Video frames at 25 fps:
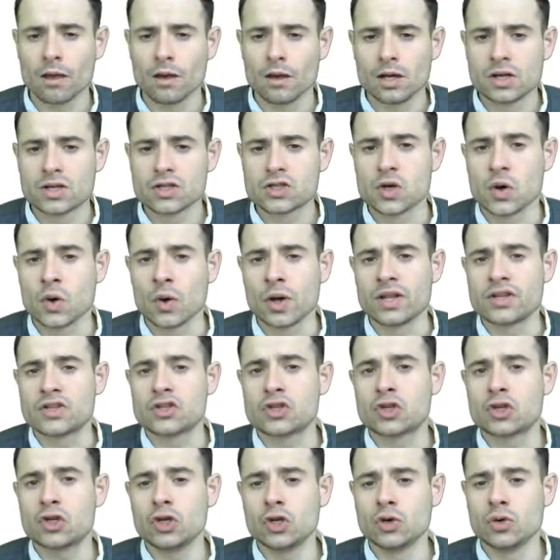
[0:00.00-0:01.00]
So it's
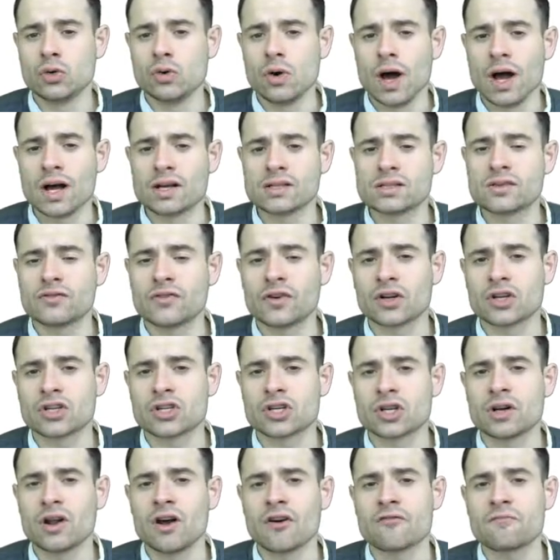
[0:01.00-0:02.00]
Q as a
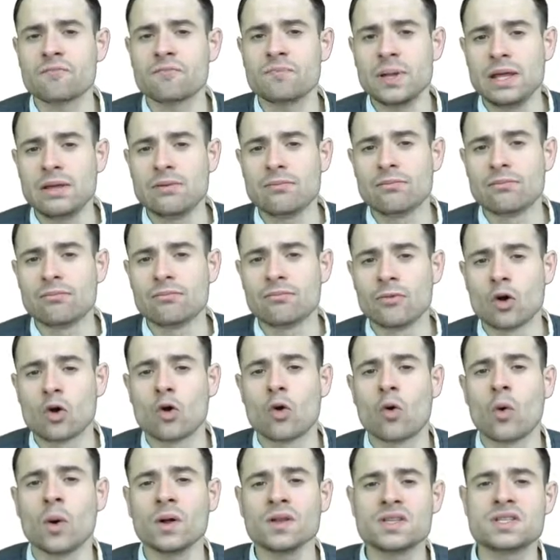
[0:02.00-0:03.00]
function of P, a
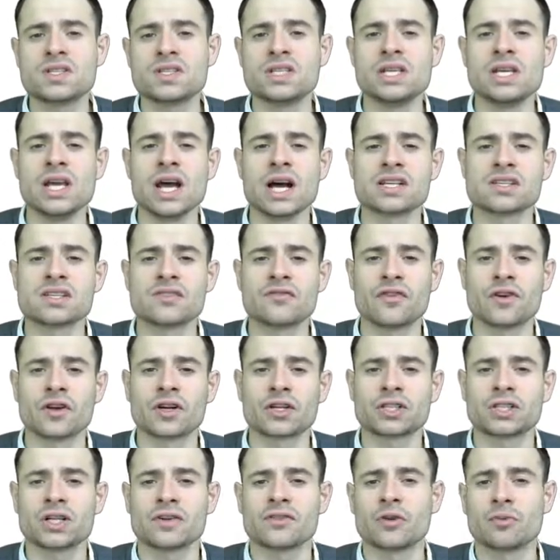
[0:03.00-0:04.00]
quantity as a
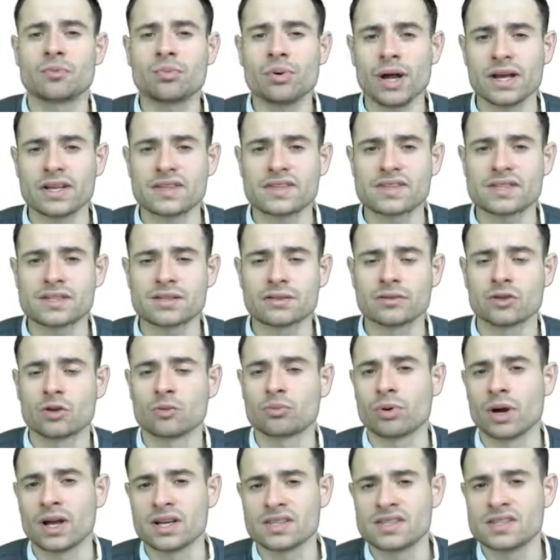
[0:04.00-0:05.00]
function of the price
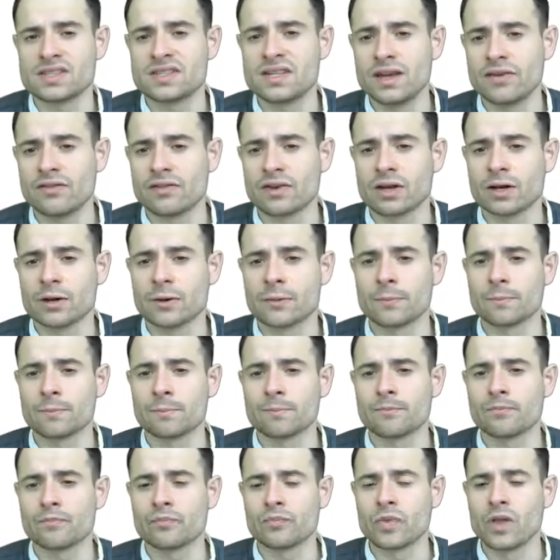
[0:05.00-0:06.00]
is given.
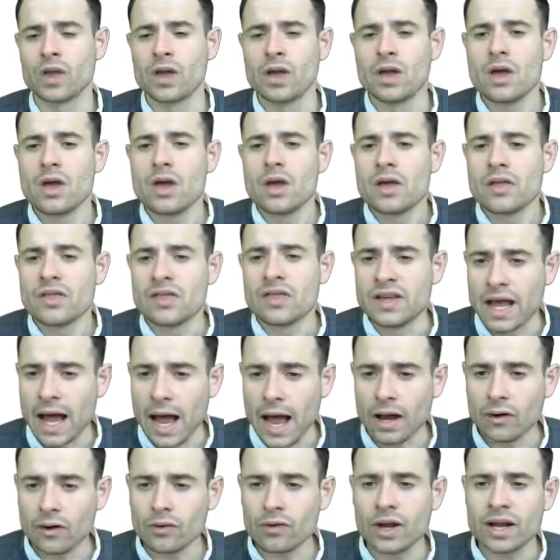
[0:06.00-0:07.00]
The
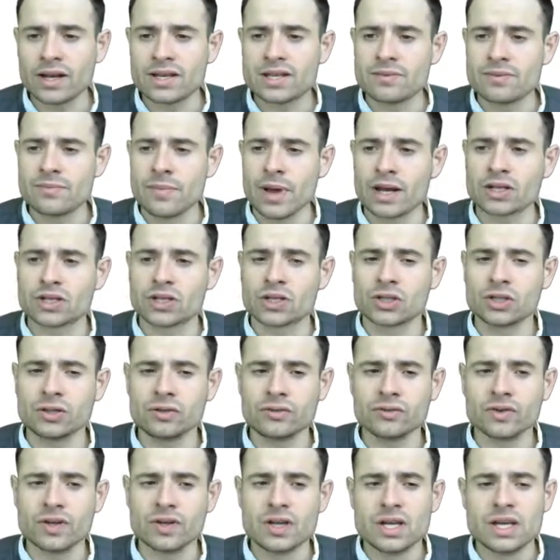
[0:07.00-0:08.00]
aggregate demand
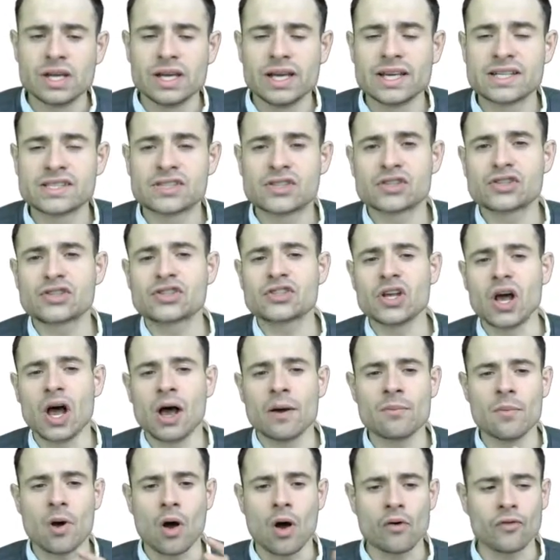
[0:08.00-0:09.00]
curve is the
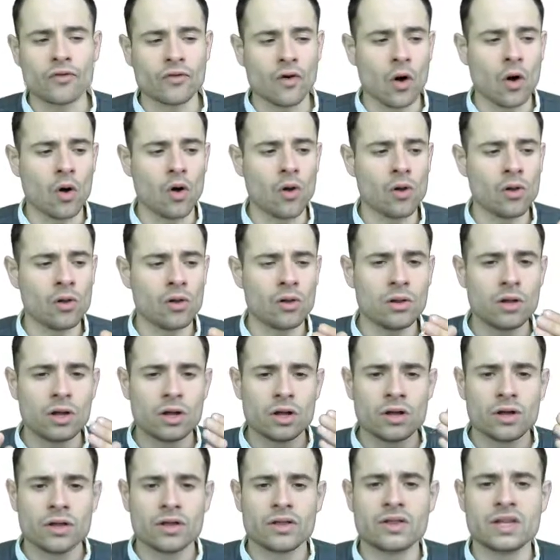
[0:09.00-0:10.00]
sum of all
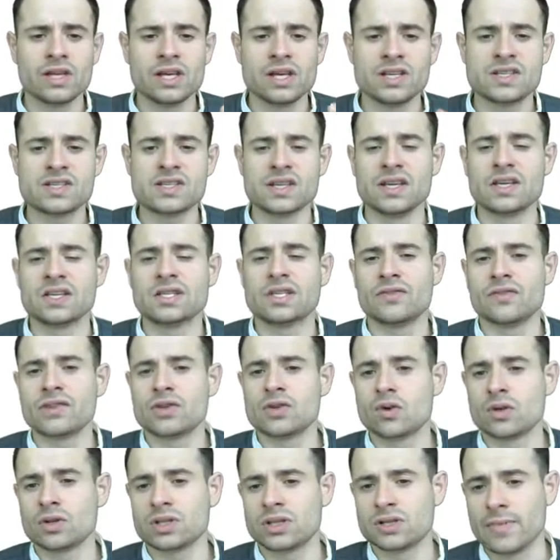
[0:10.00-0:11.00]
these
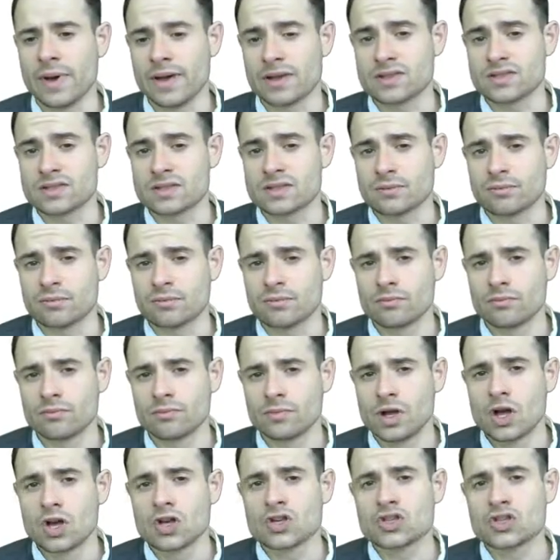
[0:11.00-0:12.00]
individual demands.
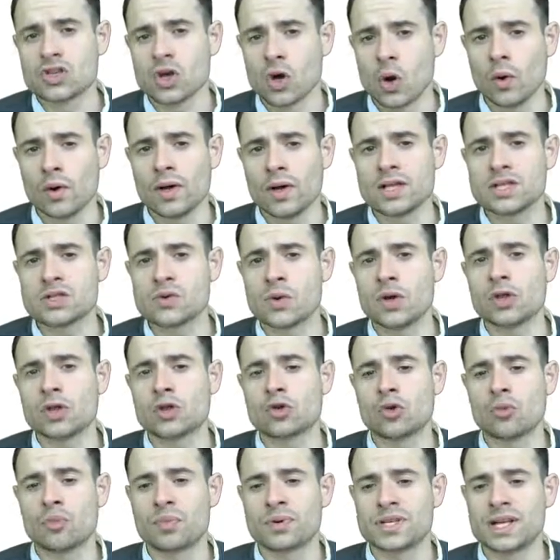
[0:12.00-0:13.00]
So it's going to
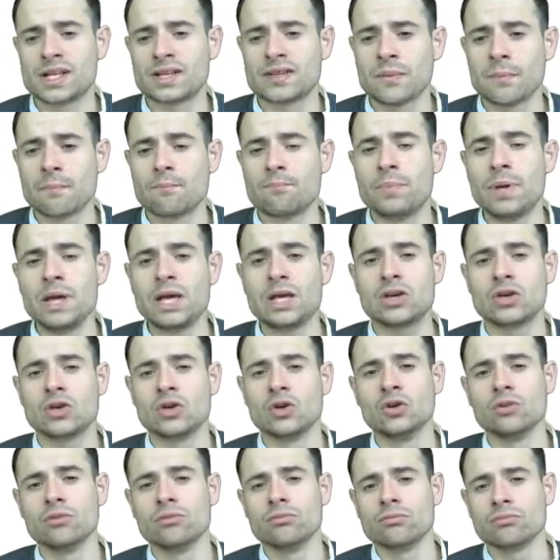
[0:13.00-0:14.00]
represent big
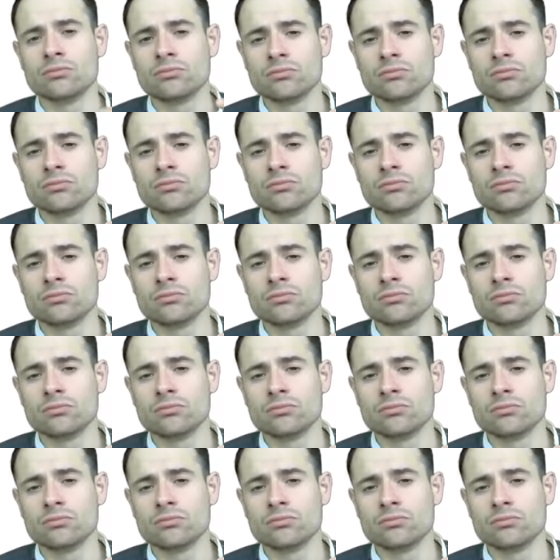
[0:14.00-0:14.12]
Q,